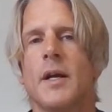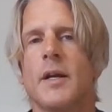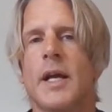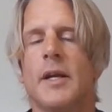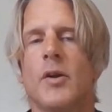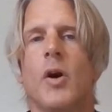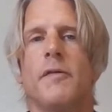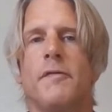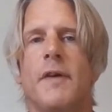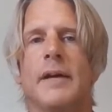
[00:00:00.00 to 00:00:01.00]
had all
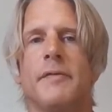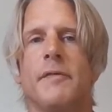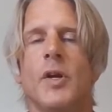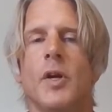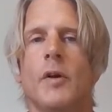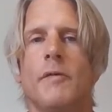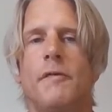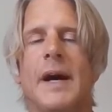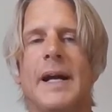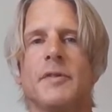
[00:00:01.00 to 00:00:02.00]
five
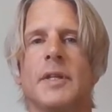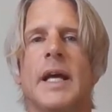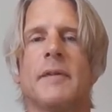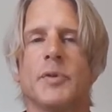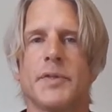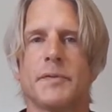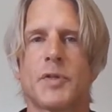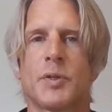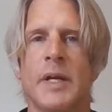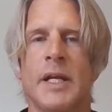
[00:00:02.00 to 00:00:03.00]
levels of
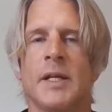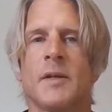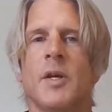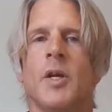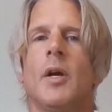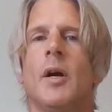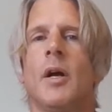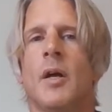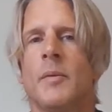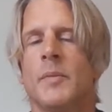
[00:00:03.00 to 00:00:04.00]
training
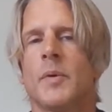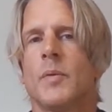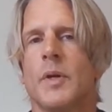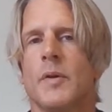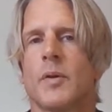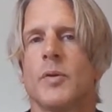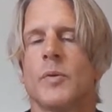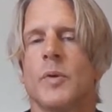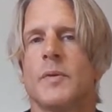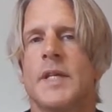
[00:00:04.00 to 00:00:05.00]
with
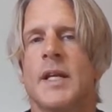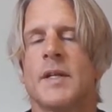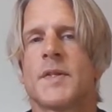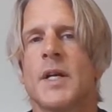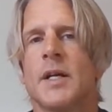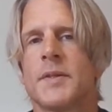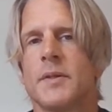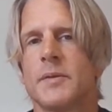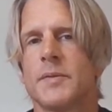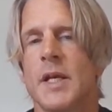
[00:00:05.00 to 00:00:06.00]
Guru Dan
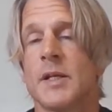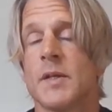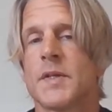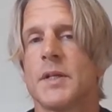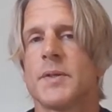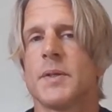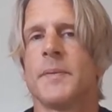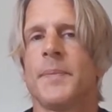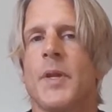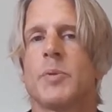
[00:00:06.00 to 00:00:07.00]
Inosanto,
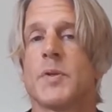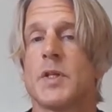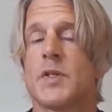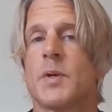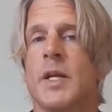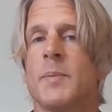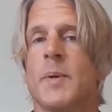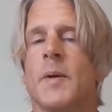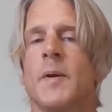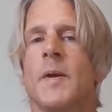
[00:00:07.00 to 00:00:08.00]
Bruce Lee's training
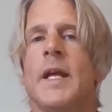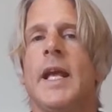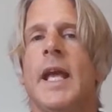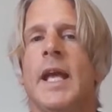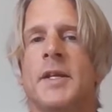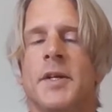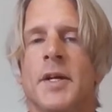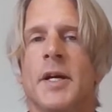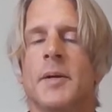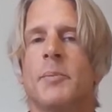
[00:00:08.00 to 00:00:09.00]
partner. And
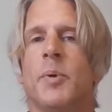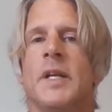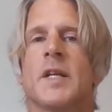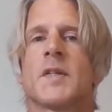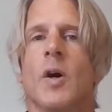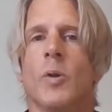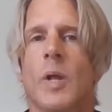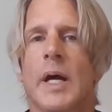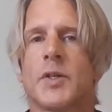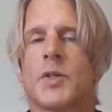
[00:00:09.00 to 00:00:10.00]
point is, a
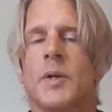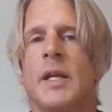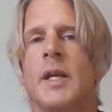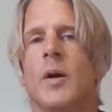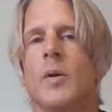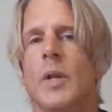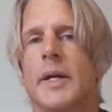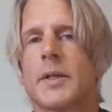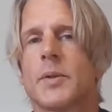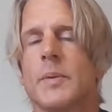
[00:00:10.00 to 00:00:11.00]
lot of training, a
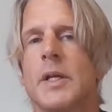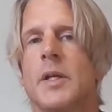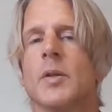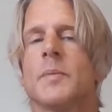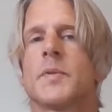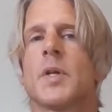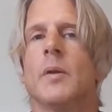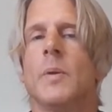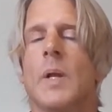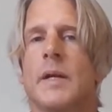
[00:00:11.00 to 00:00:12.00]
lot of curriculums, a
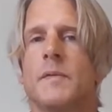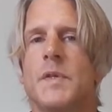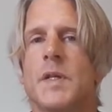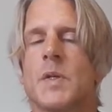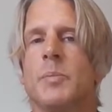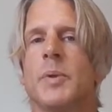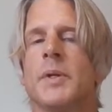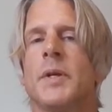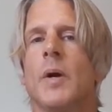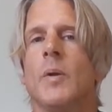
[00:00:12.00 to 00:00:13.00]
lot of
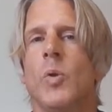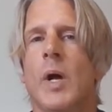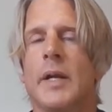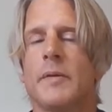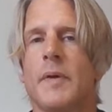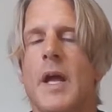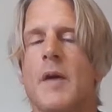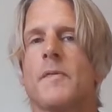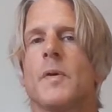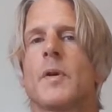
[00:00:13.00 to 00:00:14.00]
discipline, a lot of
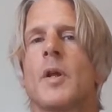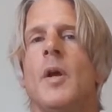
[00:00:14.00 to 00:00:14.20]
effort,